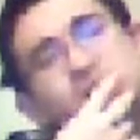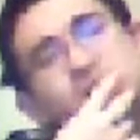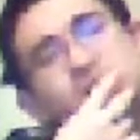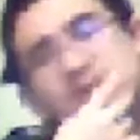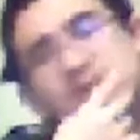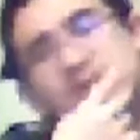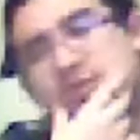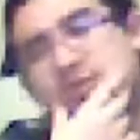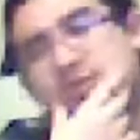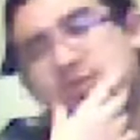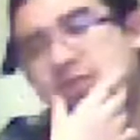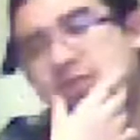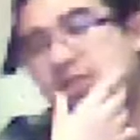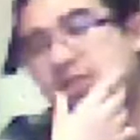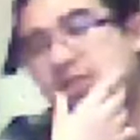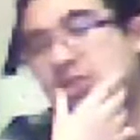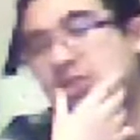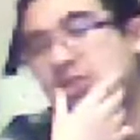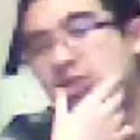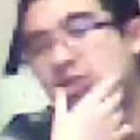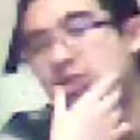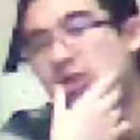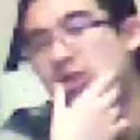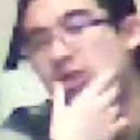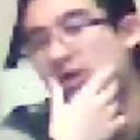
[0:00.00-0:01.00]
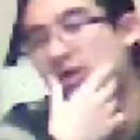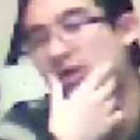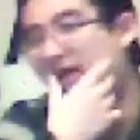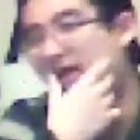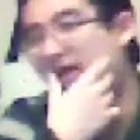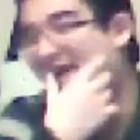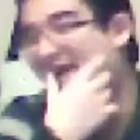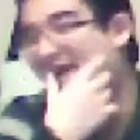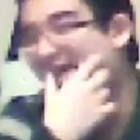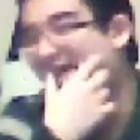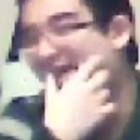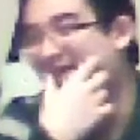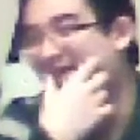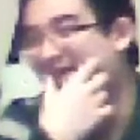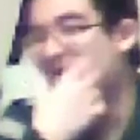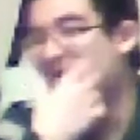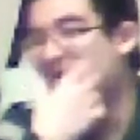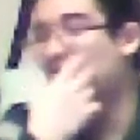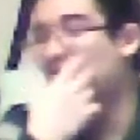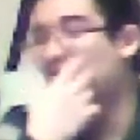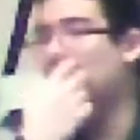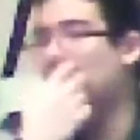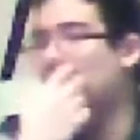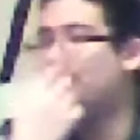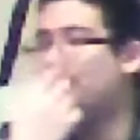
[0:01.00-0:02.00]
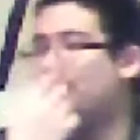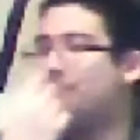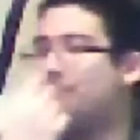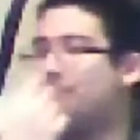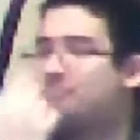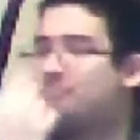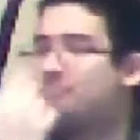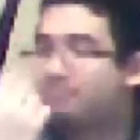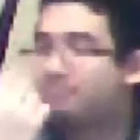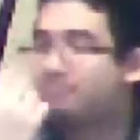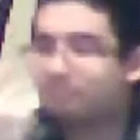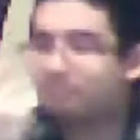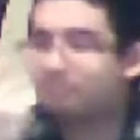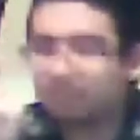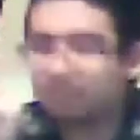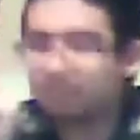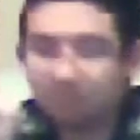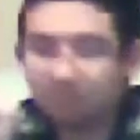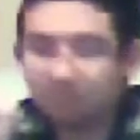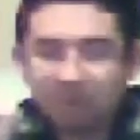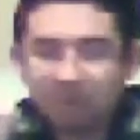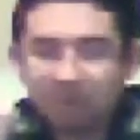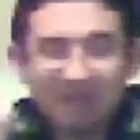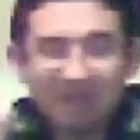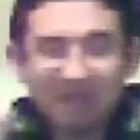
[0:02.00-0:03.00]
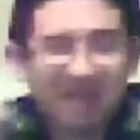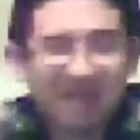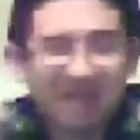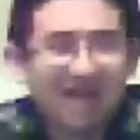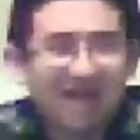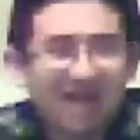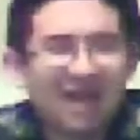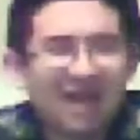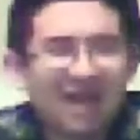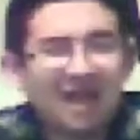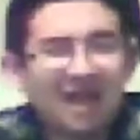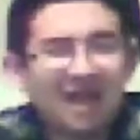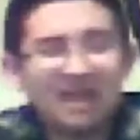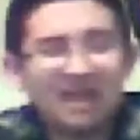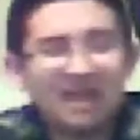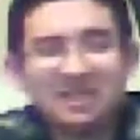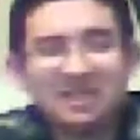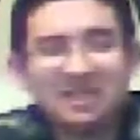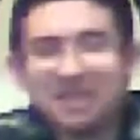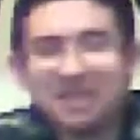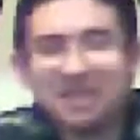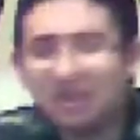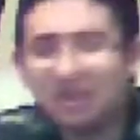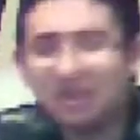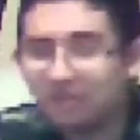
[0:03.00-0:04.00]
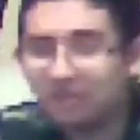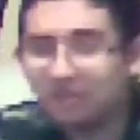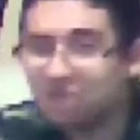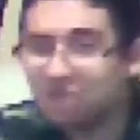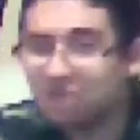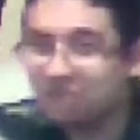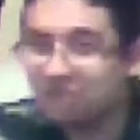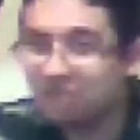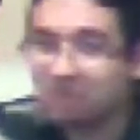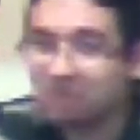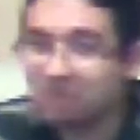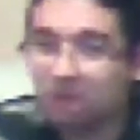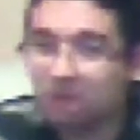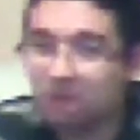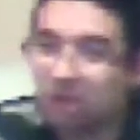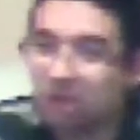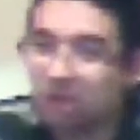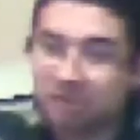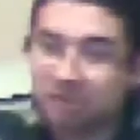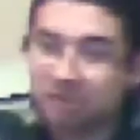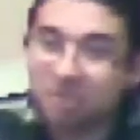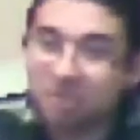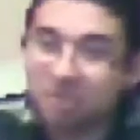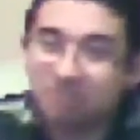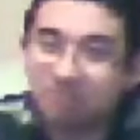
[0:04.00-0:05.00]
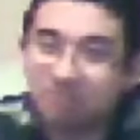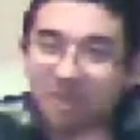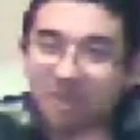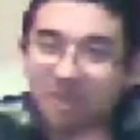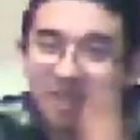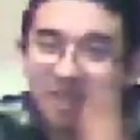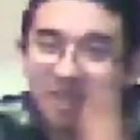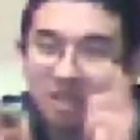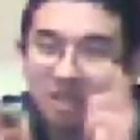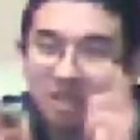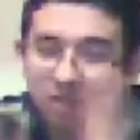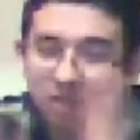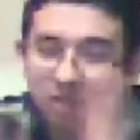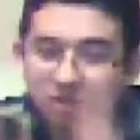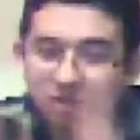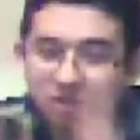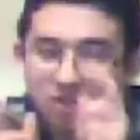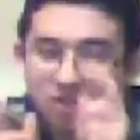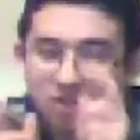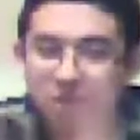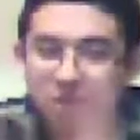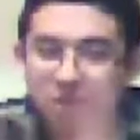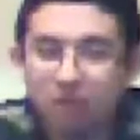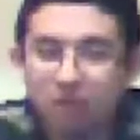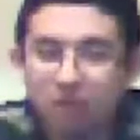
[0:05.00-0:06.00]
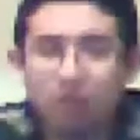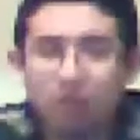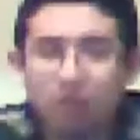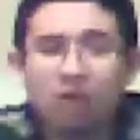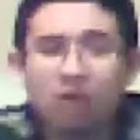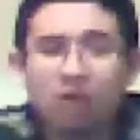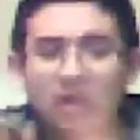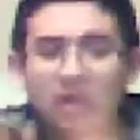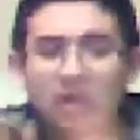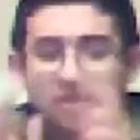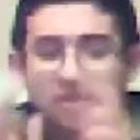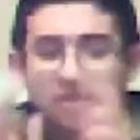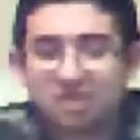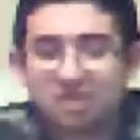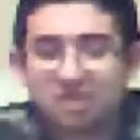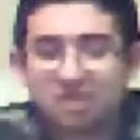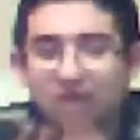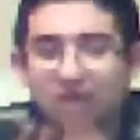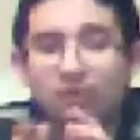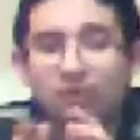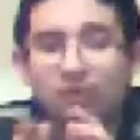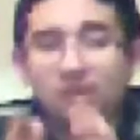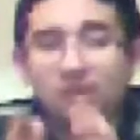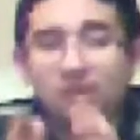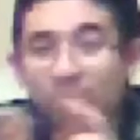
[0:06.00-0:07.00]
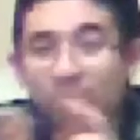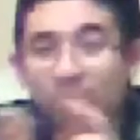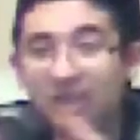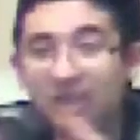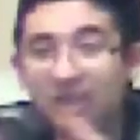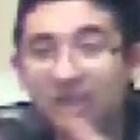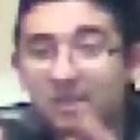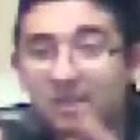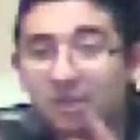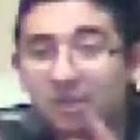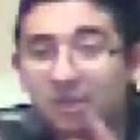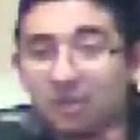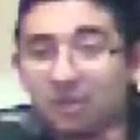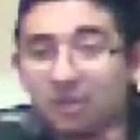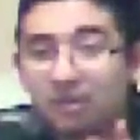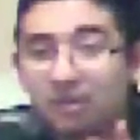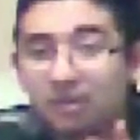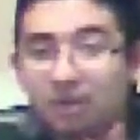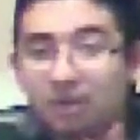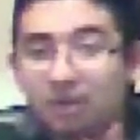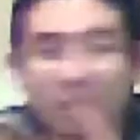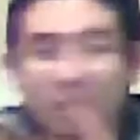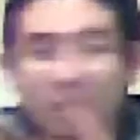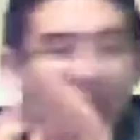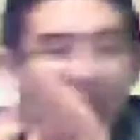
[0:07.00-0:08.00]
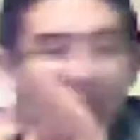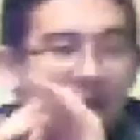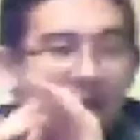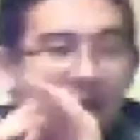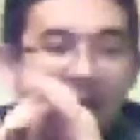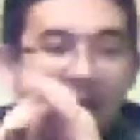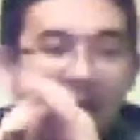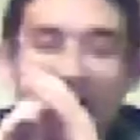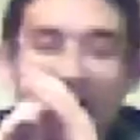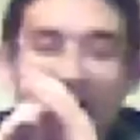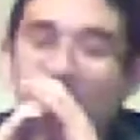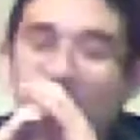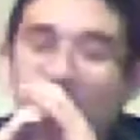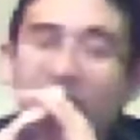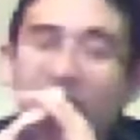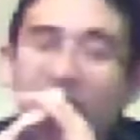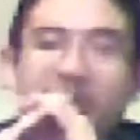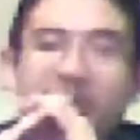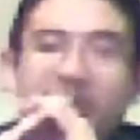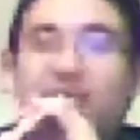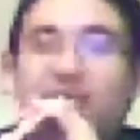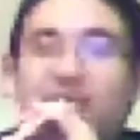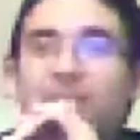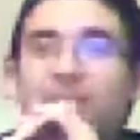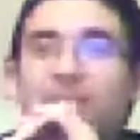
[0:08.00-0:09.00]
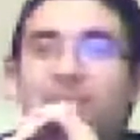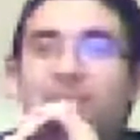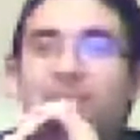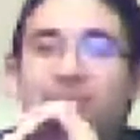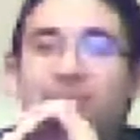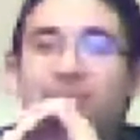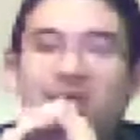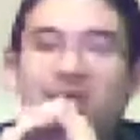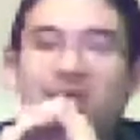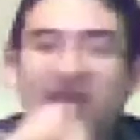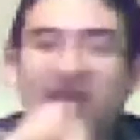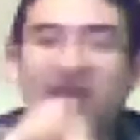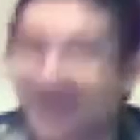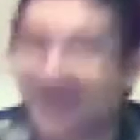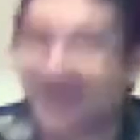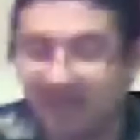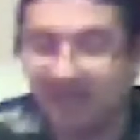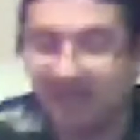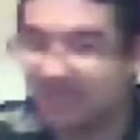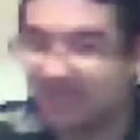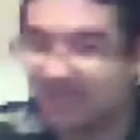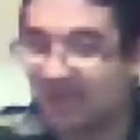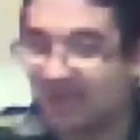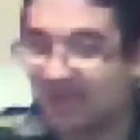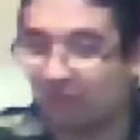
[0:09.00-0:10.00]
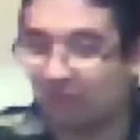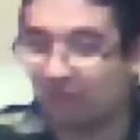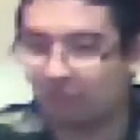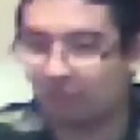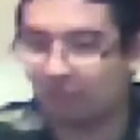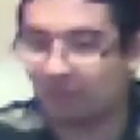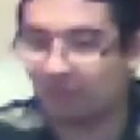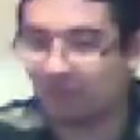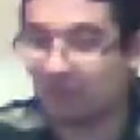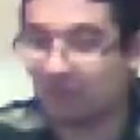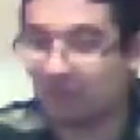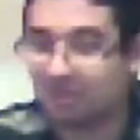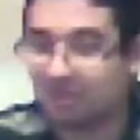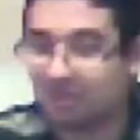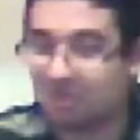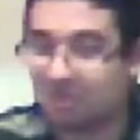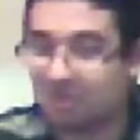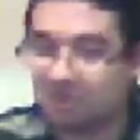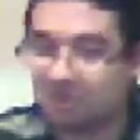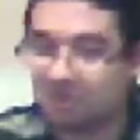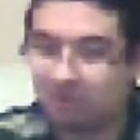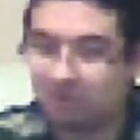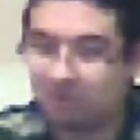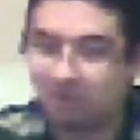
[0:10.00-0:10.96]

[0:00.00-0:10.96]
What else could they show? Um. It's a very slim chance, but they could show Zelda Wii U. I completely doubt that.